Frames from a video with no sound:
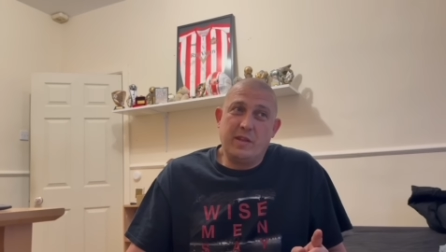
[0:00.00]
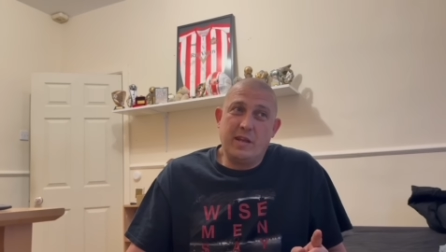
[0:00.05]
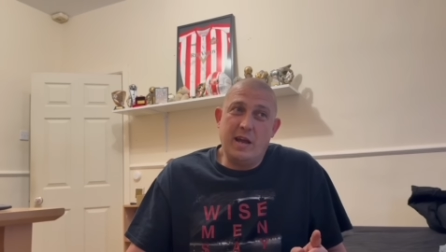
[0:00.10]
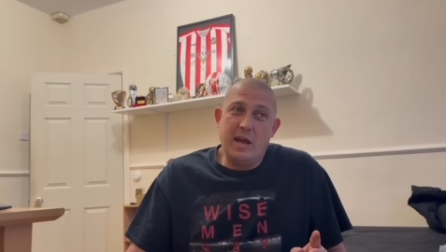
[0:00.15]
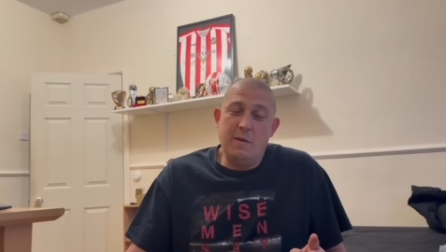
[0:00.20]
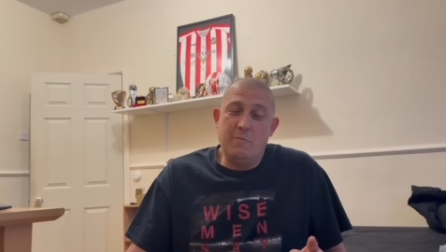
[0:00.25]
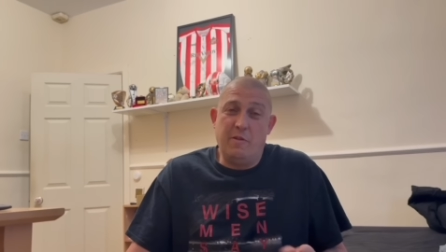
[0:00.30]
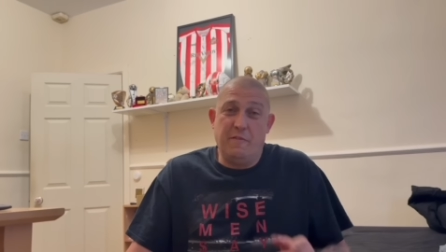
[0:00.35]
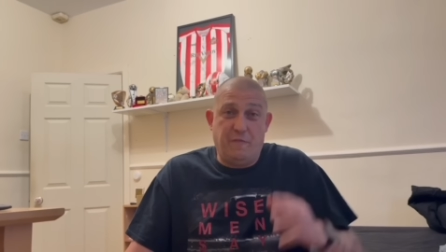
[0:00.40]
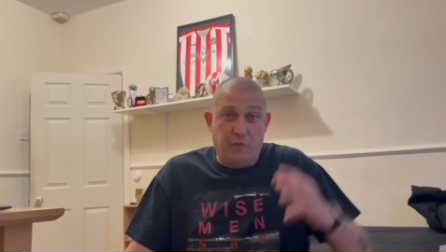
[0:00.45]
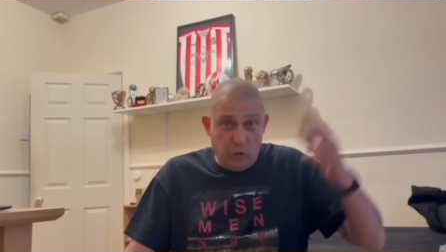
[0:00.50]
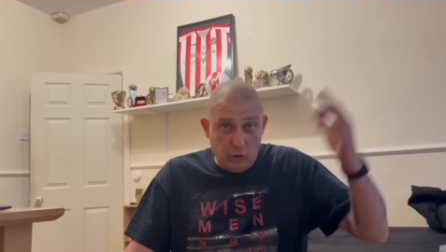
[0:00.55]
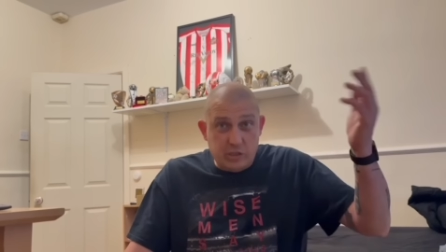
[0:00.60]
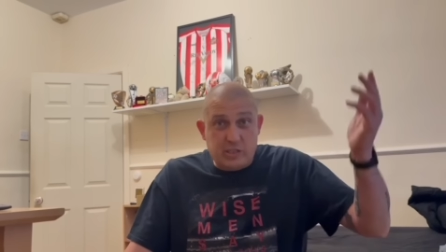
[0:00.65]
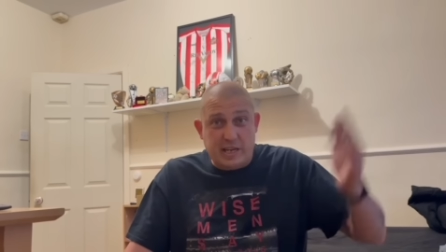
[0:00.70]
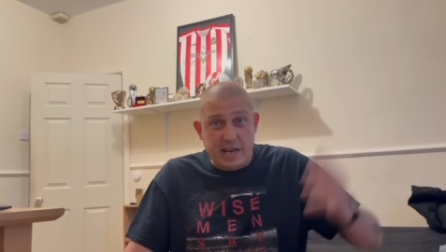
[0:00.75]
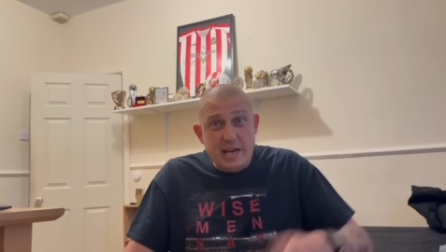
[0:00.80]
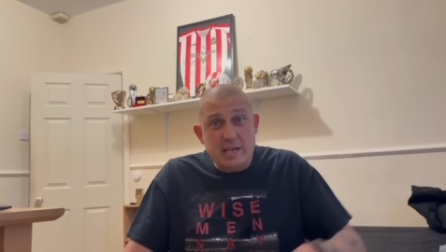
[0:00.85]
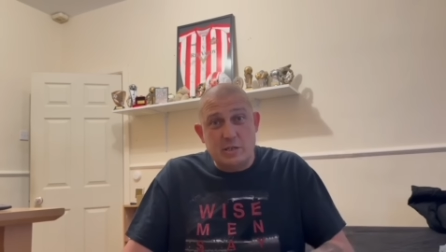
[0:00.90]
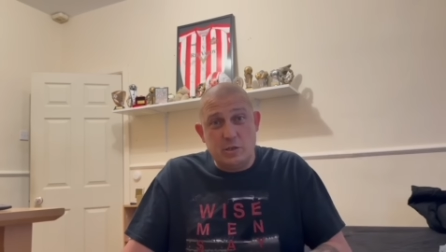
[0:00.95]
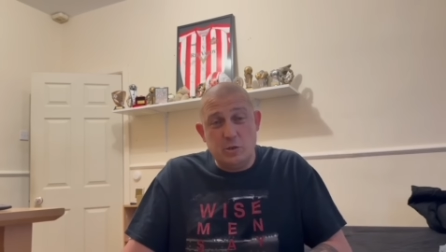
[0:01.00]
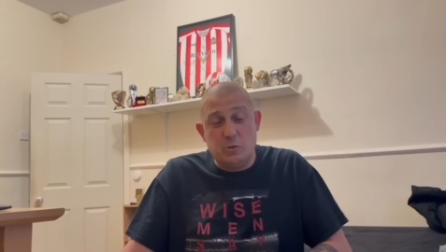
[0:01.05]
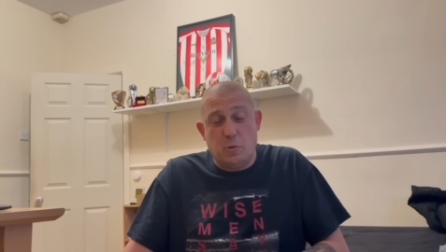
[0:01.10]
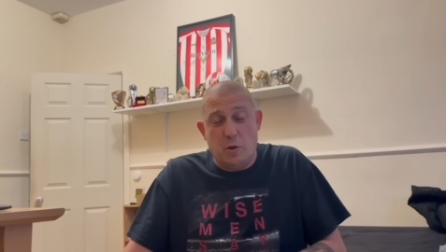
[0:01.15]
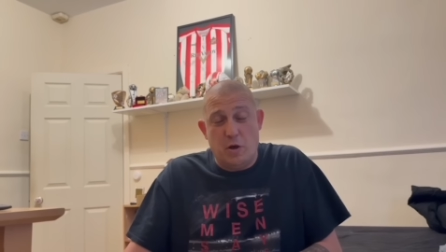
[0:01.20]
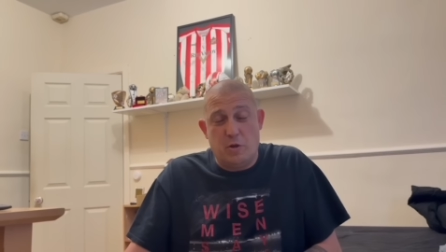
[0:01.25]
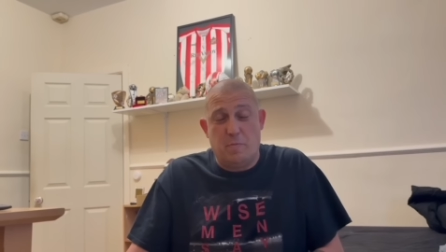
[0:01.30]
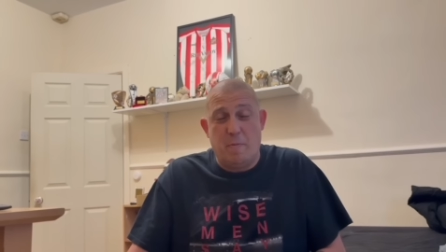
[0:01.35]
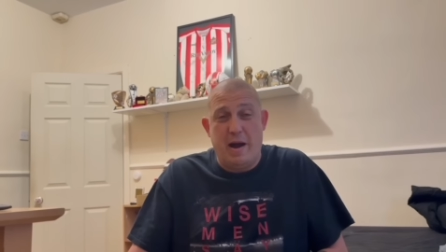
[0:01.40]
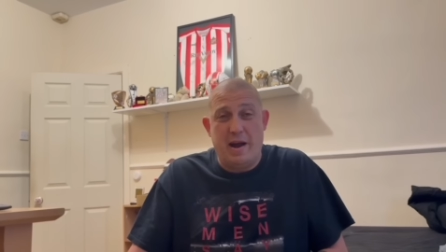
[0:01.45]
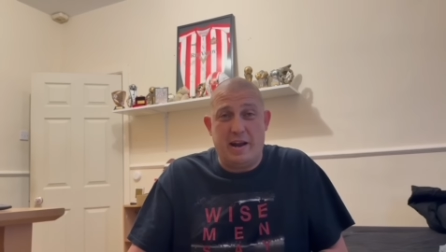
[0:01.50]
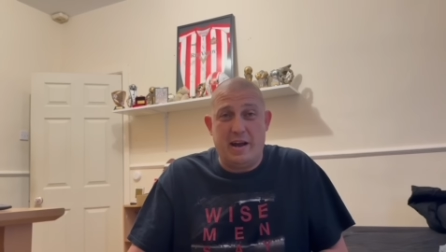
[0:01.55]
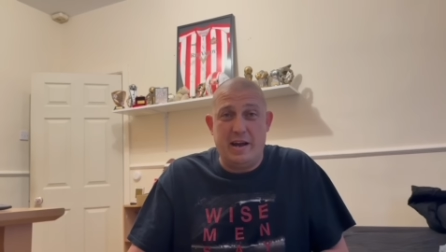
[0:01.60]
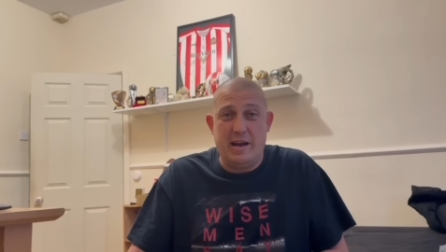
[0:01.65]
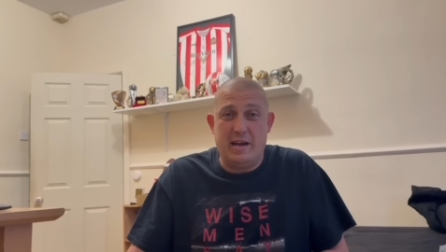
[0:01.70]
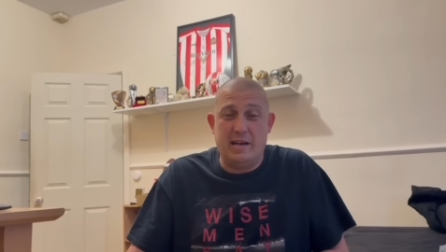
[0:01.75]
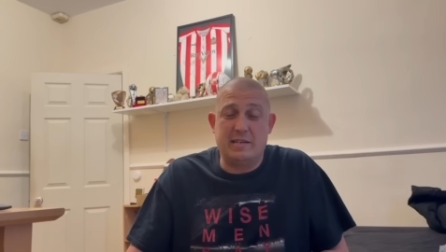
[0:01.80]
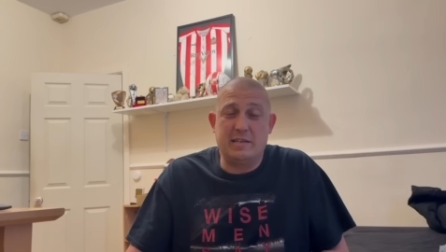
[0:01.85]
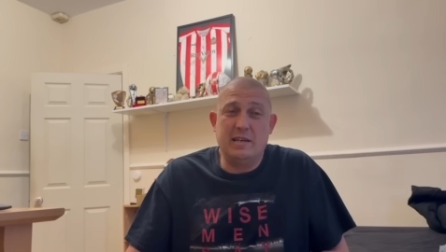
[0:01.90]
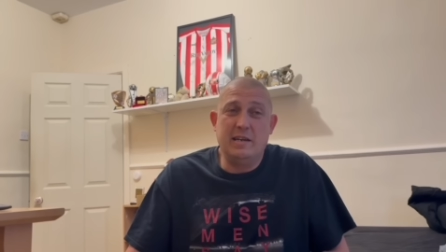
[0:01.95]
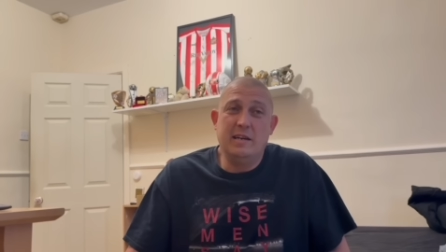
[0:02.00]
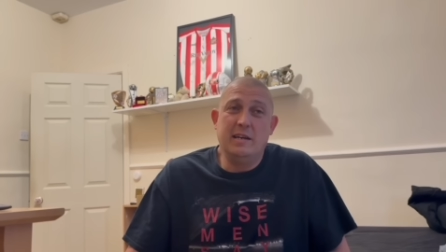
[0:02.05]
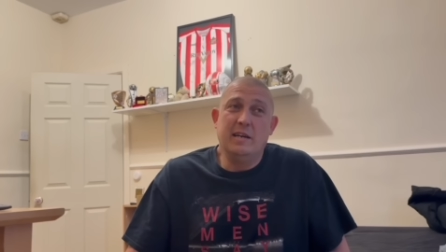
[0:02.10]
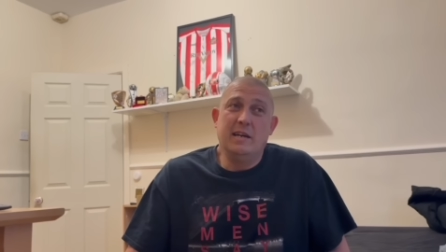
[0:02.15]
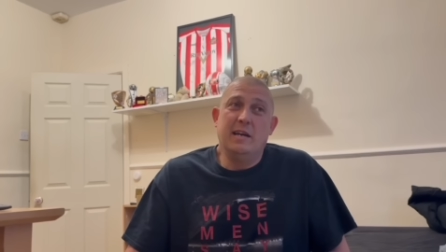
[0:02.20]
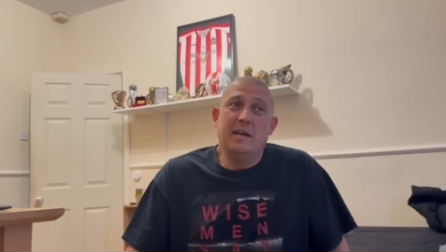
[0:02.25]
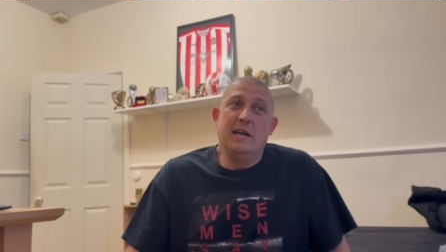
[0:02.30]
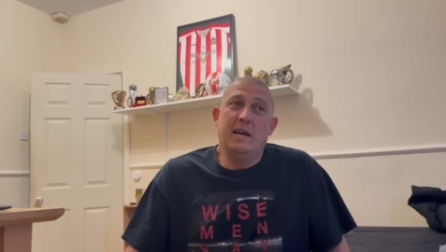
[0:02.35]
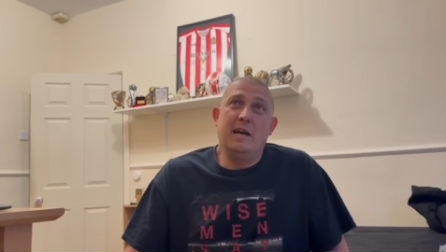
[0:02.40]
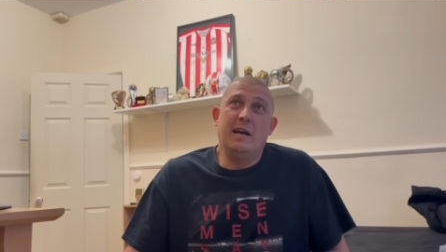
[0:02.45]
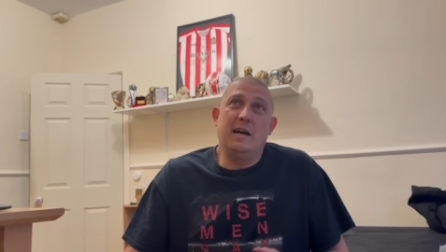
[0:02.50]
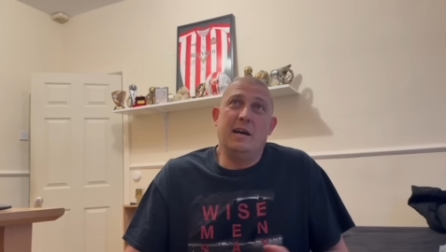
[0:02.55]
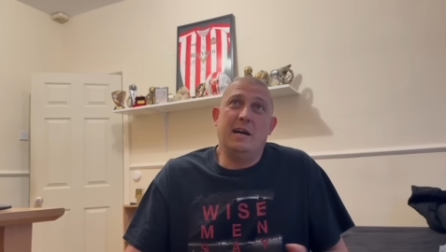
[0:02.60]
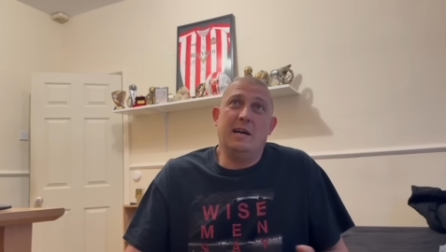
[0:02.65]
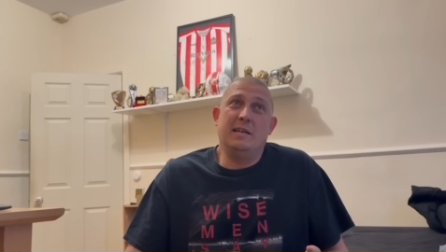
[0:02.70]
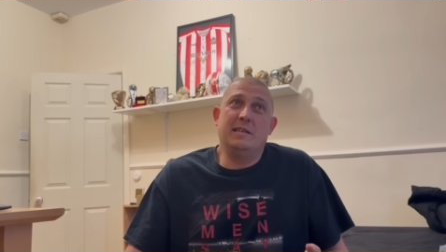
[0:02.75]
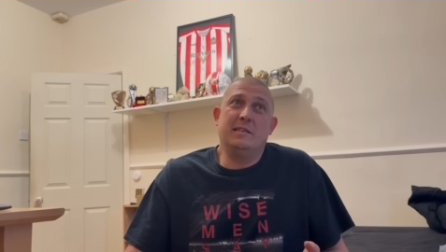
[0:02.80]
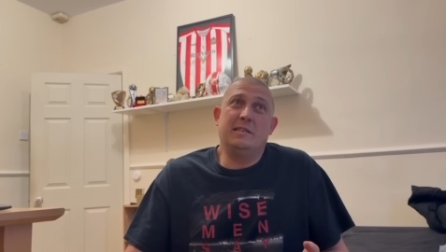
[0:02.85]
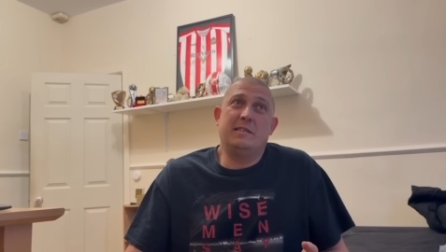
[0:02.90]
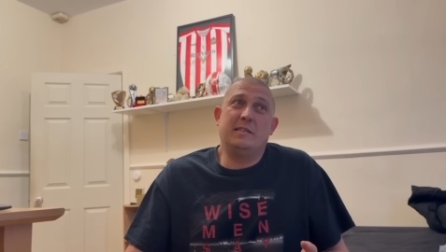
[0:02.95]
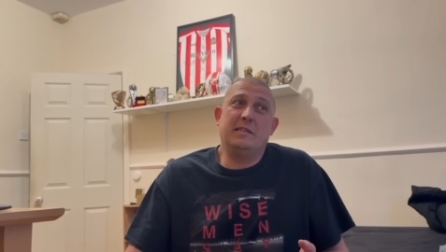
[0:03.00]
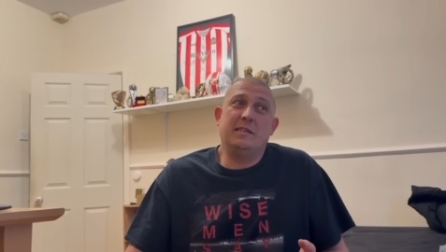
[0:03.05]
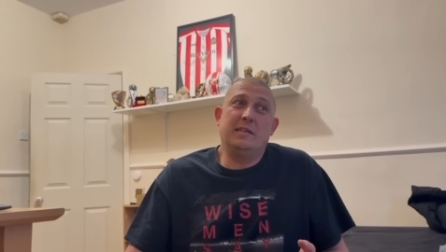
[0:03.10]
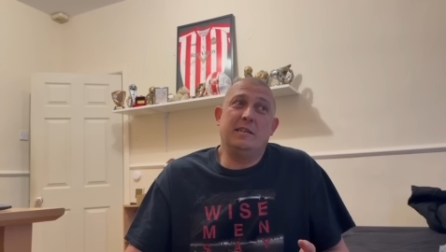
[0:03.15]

The full season's worth, might I add. And